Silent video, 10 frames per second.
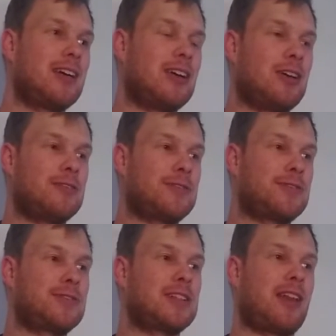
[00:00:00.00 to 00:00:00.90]

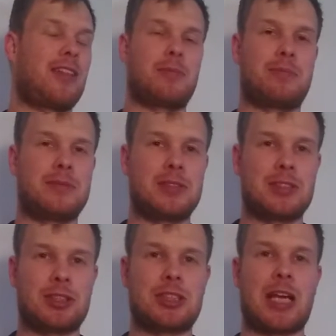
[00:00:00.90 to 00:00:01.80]
of the
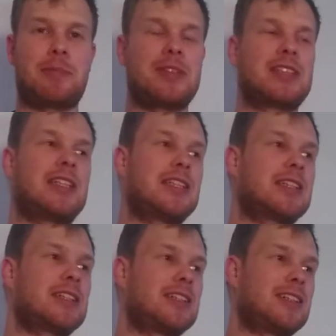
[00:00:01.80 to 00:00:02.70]
Champions League